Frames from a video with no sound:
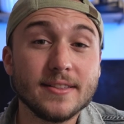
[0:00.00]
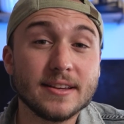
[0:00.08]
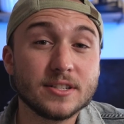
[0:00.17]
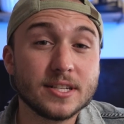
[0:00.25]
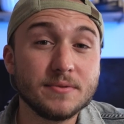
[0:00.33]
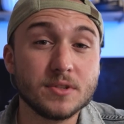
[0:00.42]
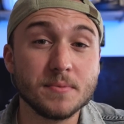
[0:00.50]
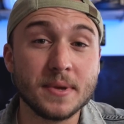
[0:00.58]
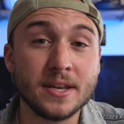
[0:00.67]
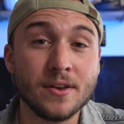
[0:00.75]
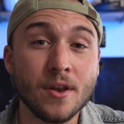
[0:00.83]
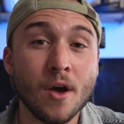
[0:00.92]
there seems to be
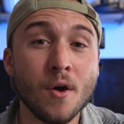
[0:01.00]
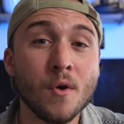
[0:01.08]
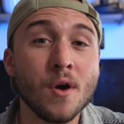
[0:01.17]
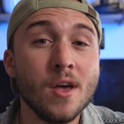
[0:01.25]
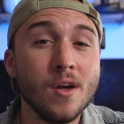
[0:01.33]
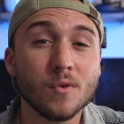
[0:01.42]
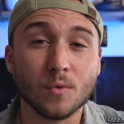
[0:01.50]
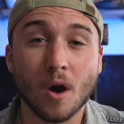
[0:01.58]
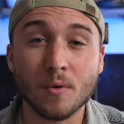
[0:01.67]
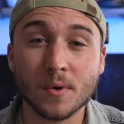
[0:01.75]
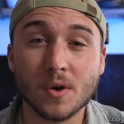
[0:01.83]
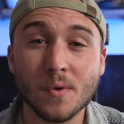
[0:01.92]
no RAW
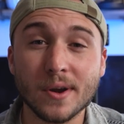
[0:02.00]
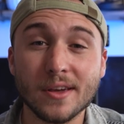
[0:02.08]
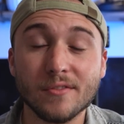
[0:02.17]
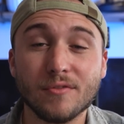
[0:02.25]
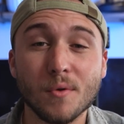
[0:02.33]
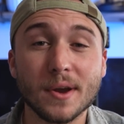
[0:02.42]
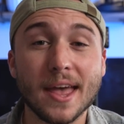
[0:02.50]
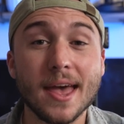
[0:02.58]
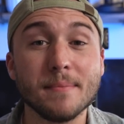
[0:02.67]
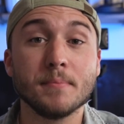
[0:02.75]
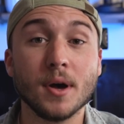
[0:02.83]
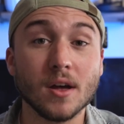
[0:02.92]
recording in
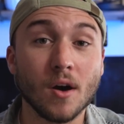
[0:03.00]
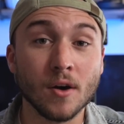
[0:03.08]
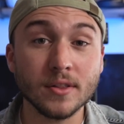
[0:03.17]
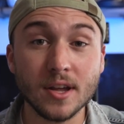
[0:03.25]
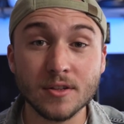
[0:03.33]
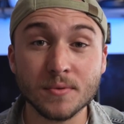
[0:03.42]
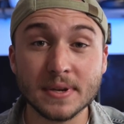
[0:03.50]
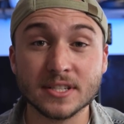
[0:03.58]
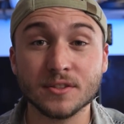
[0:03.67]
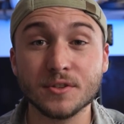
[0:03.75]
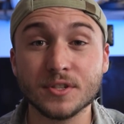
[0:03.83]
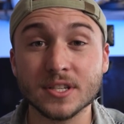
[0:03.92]
4K, but all the other
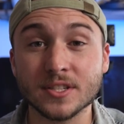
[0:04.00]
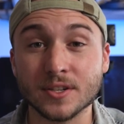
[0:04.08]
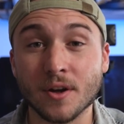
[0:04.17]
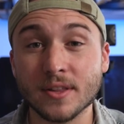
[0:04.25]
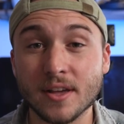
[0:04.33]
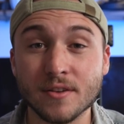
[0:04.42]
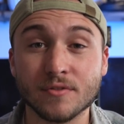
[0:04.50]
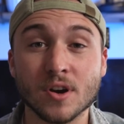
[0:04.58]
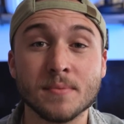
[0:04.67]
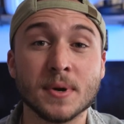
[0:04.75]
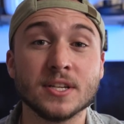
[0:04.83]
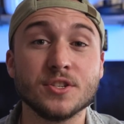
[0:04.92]
resolutions and all the other
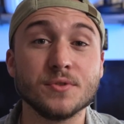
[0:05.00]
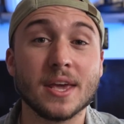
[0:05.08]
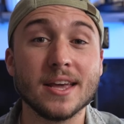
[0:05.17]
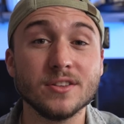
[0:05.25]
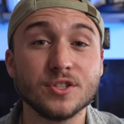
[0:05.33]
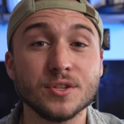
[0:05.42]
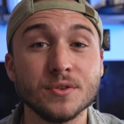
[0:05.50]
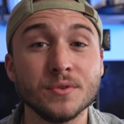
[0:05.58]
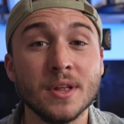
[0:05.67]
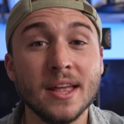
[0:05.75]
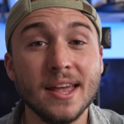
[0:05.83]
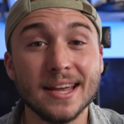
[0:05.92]
frame rates you can shoot
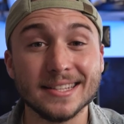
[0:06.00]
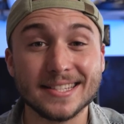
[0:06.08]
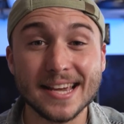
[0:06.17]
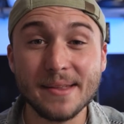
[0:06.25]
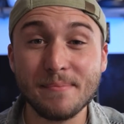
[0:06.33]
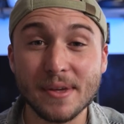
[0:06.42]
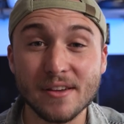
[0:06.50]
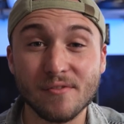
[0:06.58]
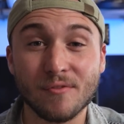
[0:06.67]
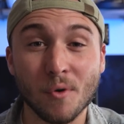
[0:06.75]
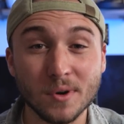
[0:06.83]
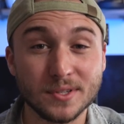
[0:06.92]
in 10-bit
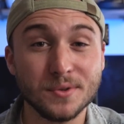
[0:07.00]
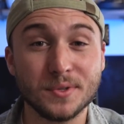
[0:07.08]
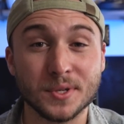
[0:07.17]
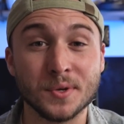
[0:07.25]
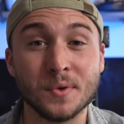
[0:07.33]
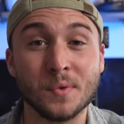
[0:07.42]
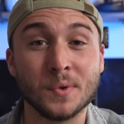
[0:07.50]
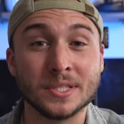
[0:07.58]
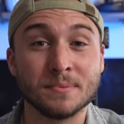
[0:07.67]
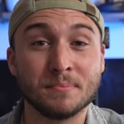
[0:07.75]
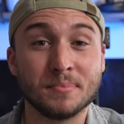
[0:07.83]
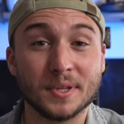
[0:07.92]
422, which
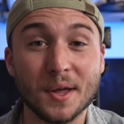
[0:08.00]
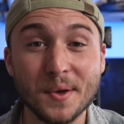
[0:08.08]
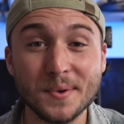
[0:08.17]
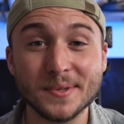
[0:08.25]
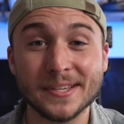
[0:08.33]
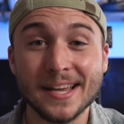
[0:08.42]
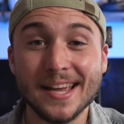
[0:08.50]
blows